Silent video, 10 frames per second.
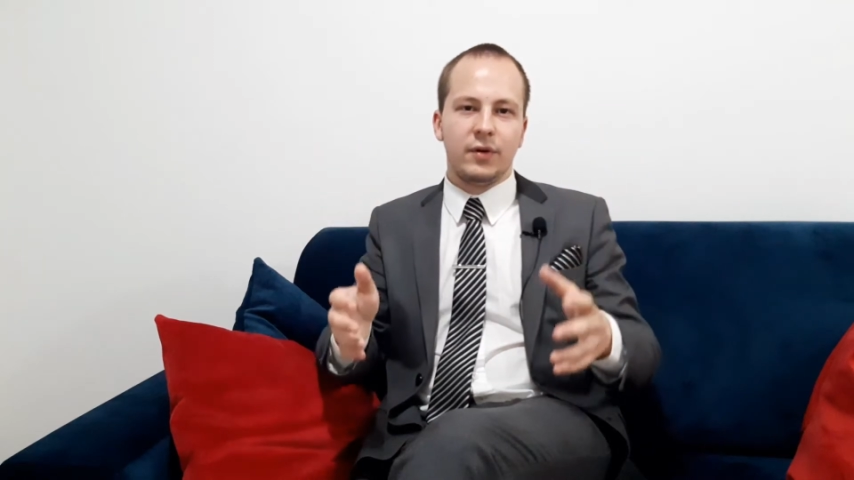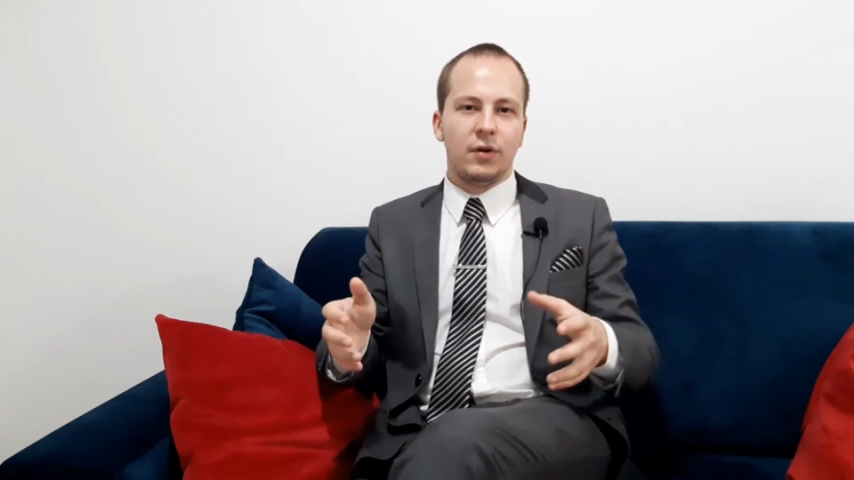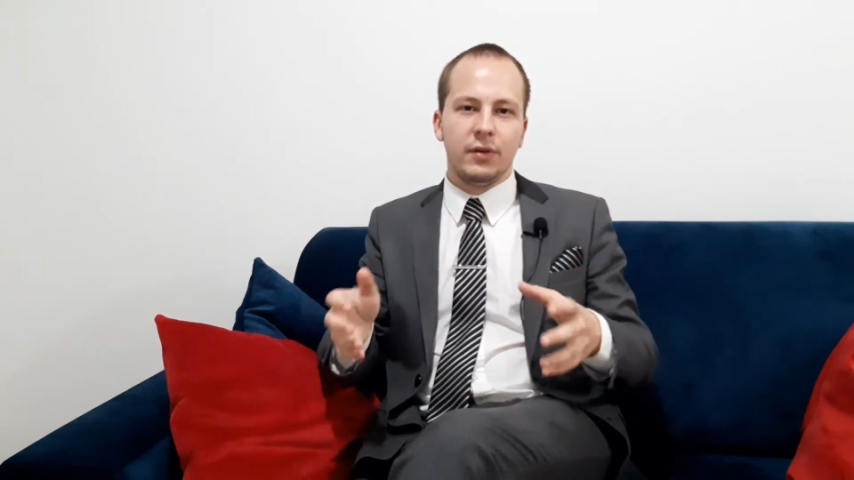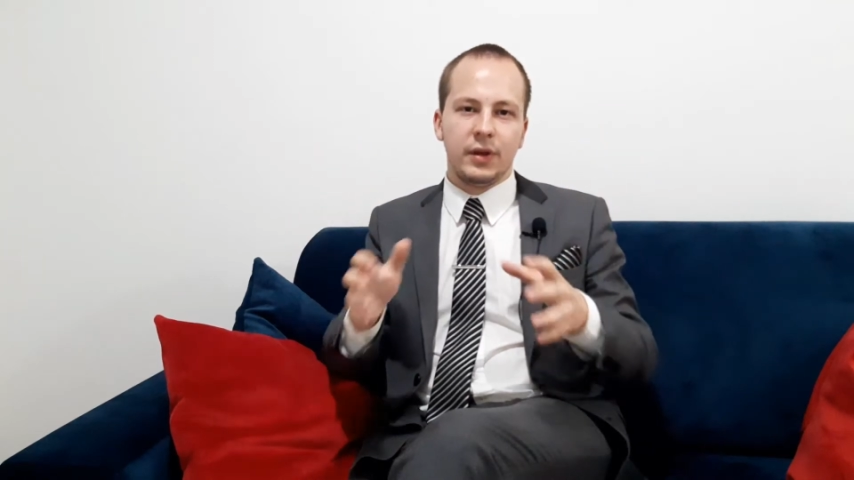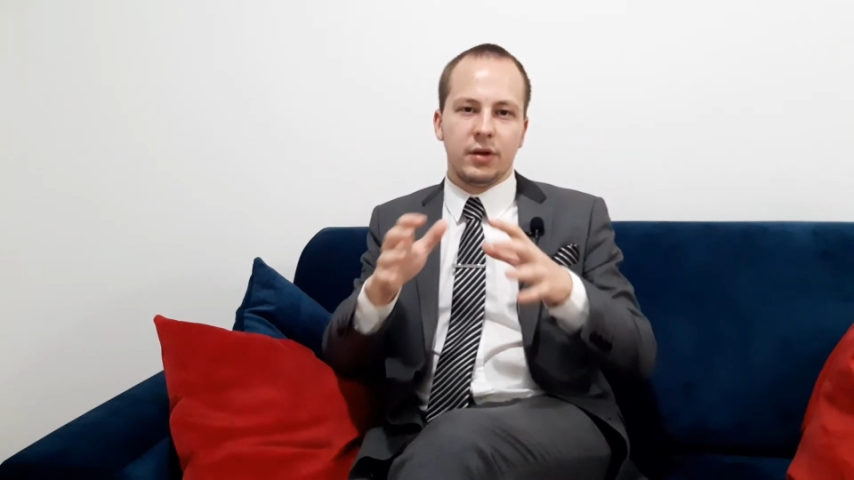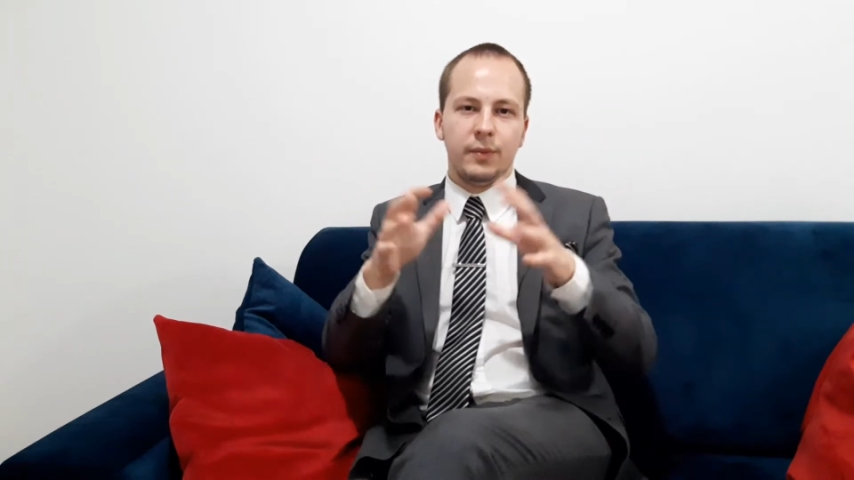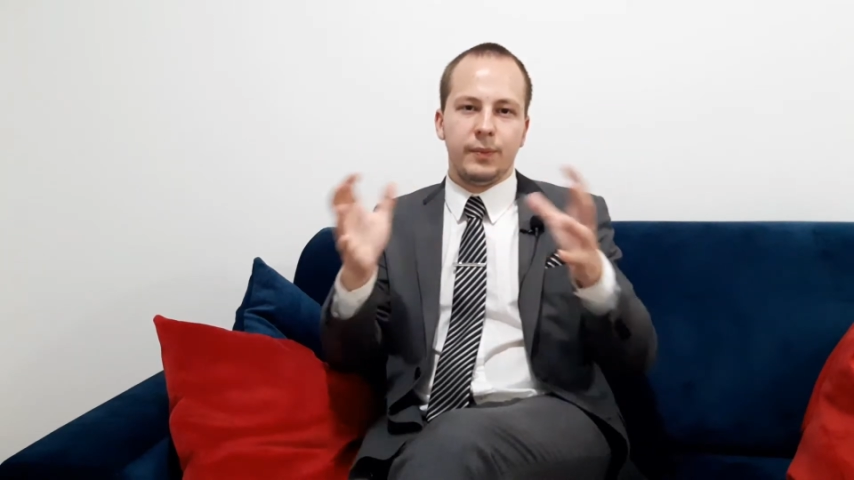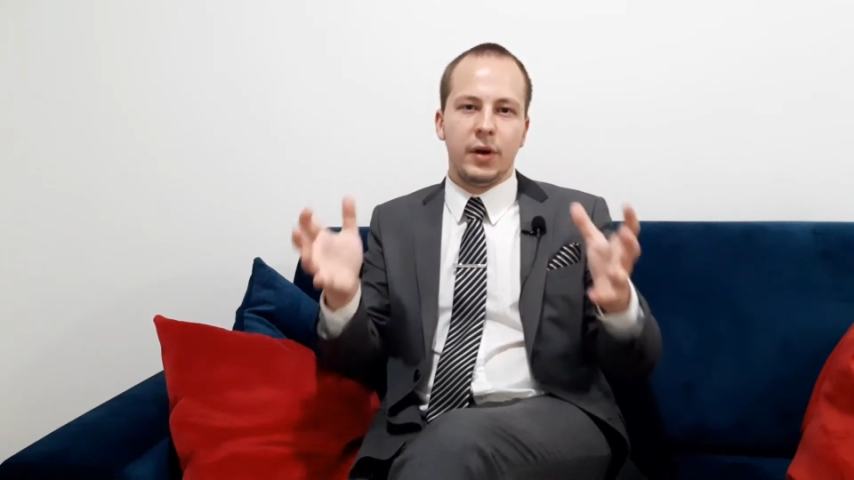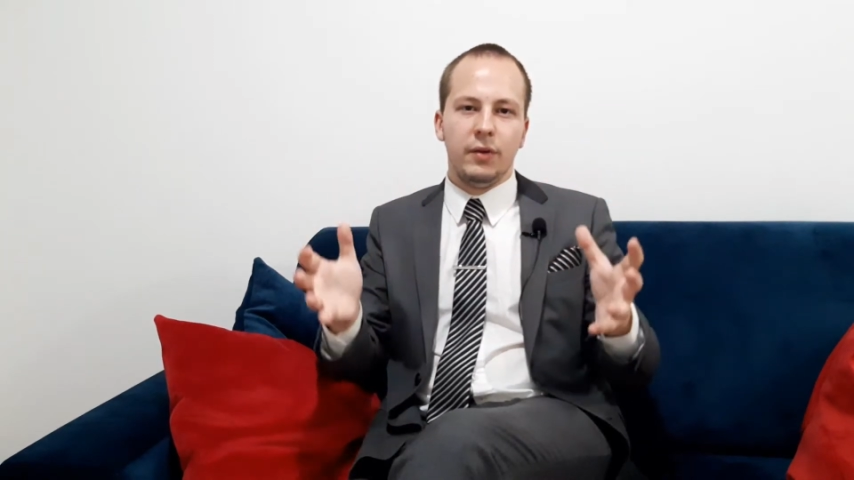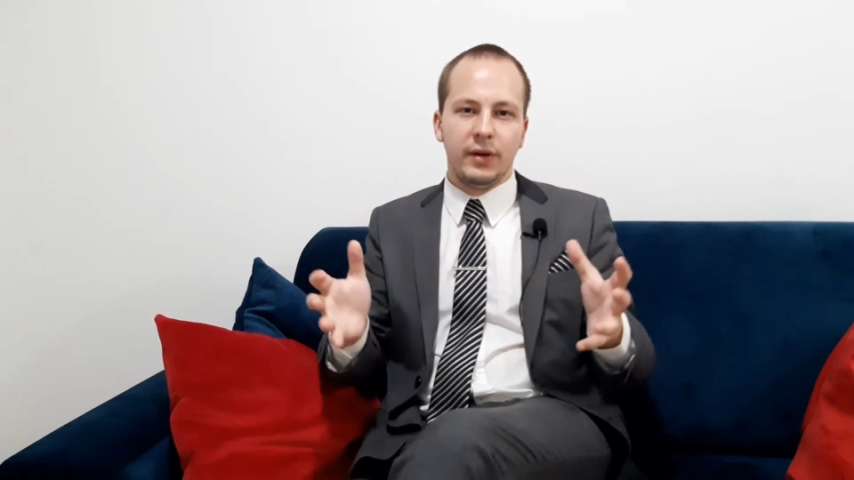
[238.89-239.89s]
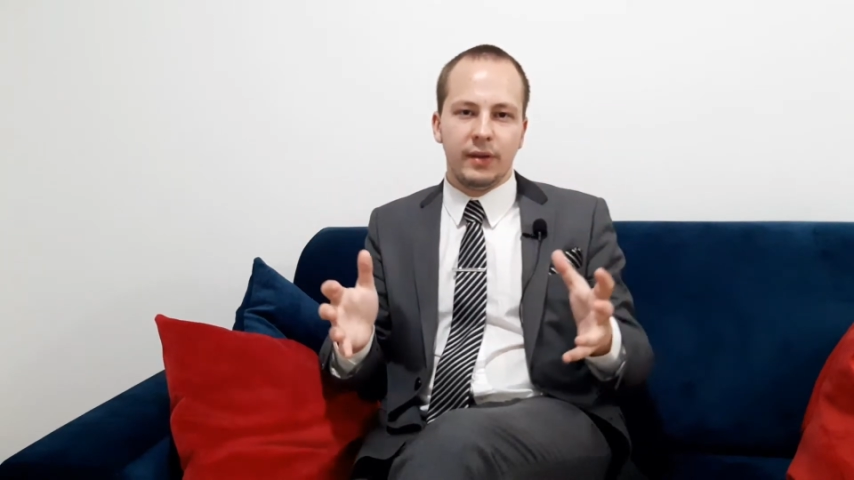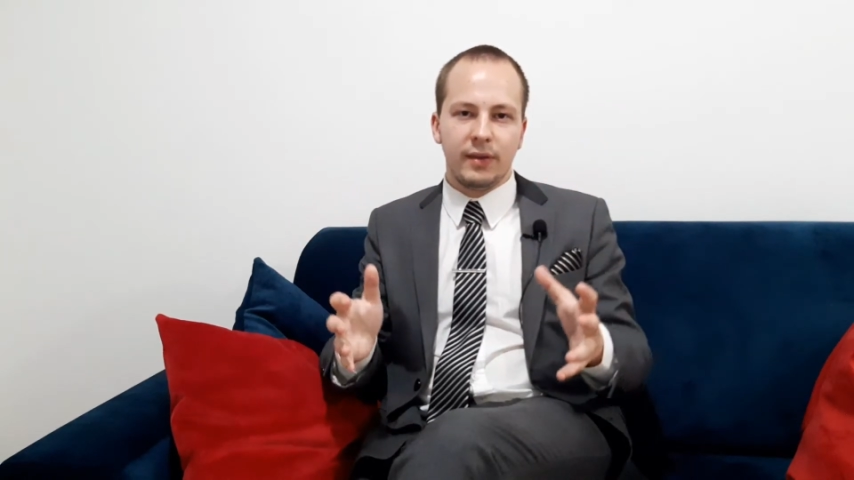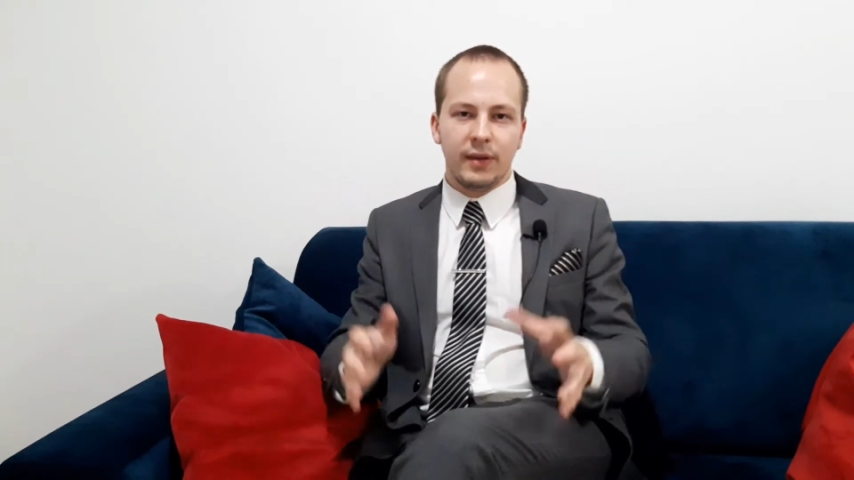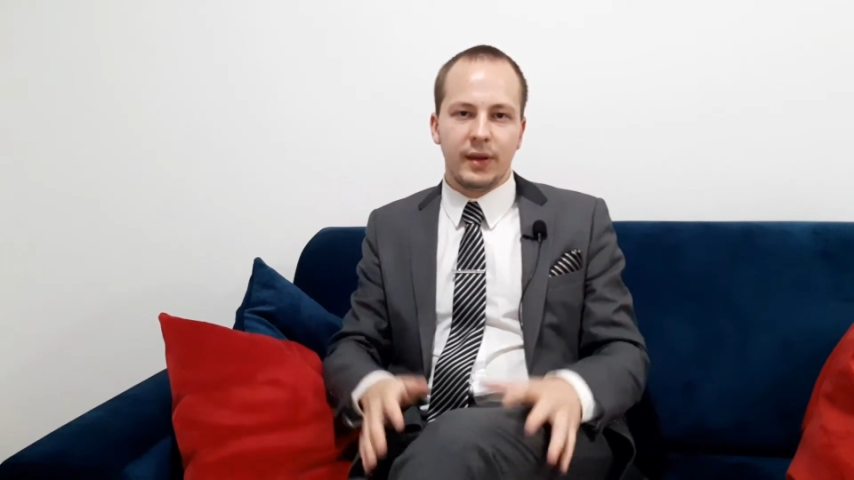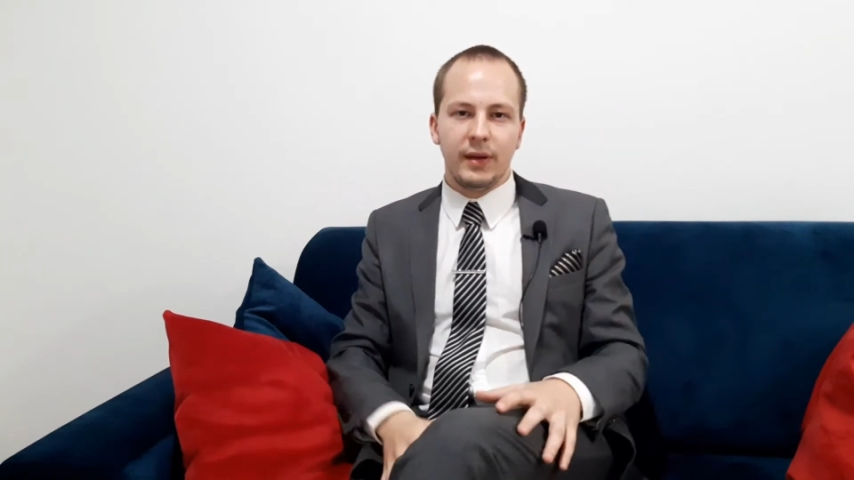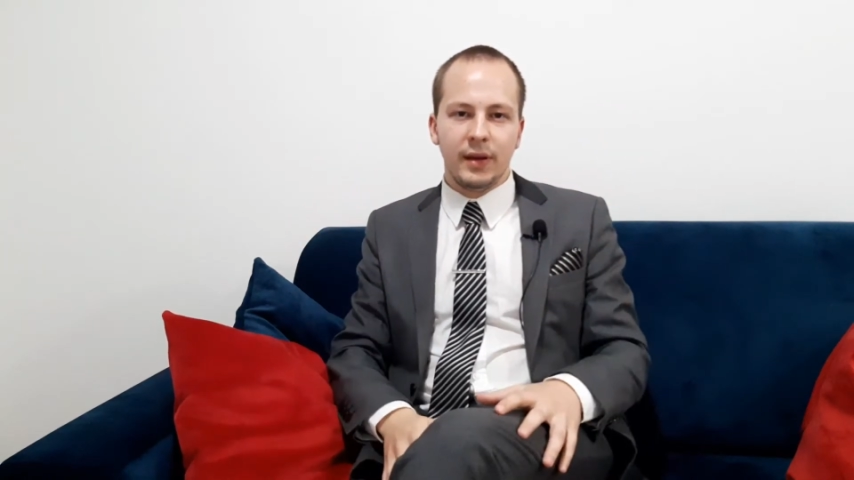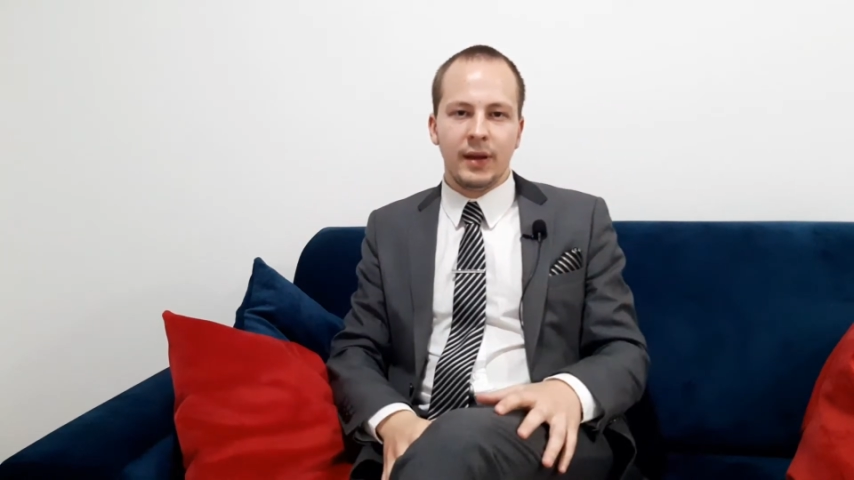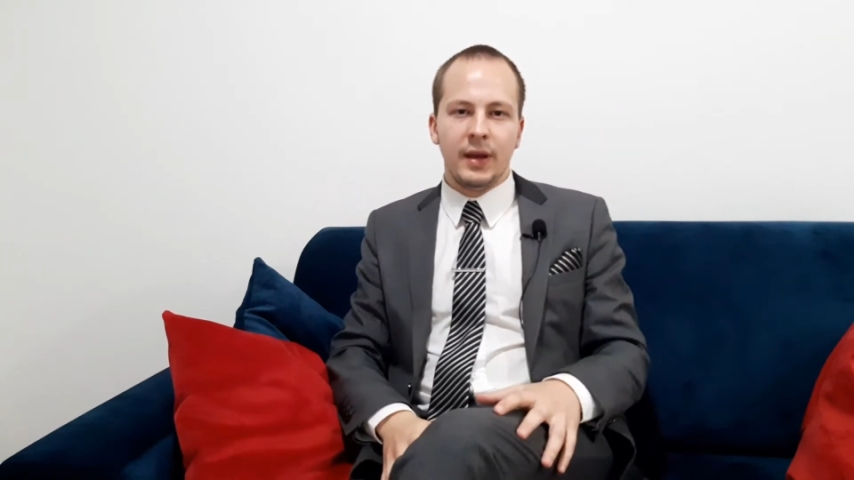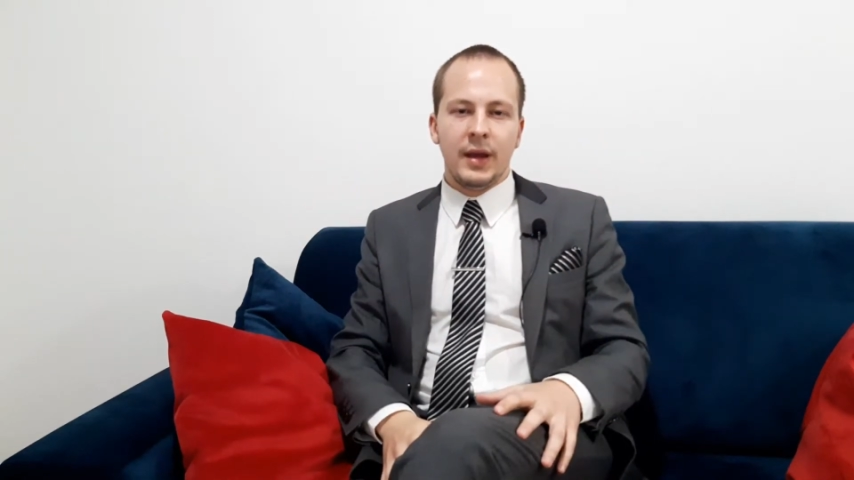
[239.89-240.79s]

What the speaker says: all the components in,